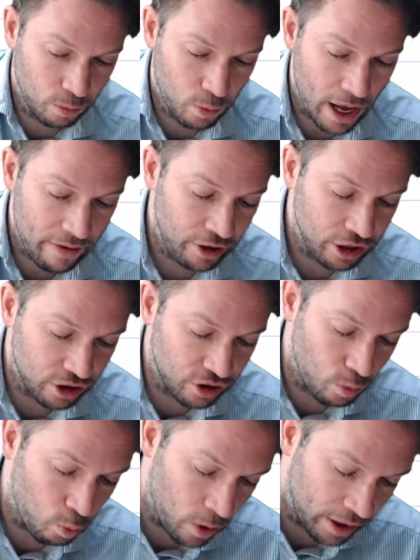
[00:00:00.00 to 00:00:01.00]
Whatever you do to
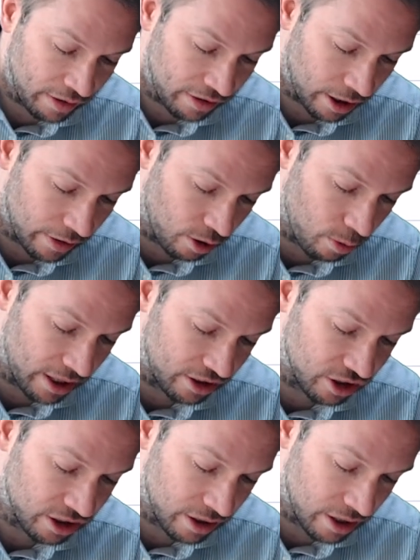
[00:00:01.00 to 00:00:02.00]
one side of the
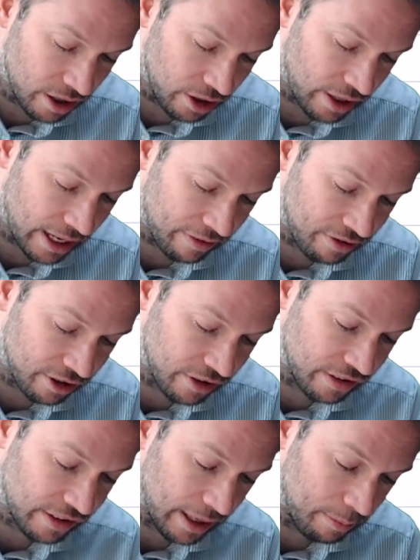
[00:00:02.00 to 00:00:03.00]
equation, you have to do the
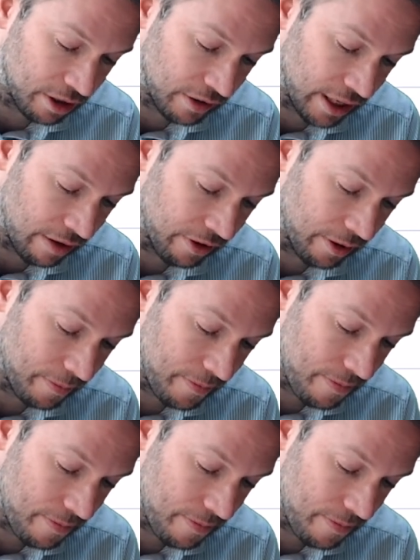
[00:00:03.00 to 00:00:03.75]
same to the other.